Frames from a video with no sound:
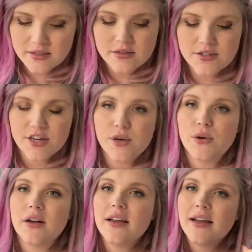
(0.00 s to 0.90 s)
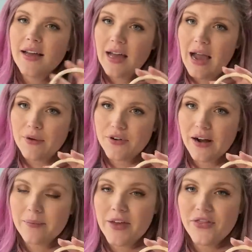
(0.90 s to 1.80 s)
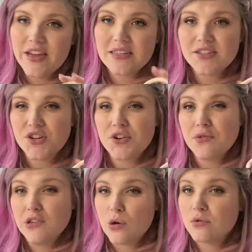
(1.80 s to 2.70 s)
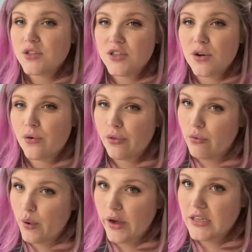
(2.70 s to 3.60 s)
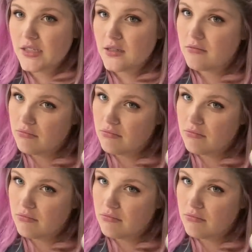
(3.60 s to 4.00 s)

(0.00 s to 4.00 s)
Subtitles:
So I would recommend this so you don't sew through it.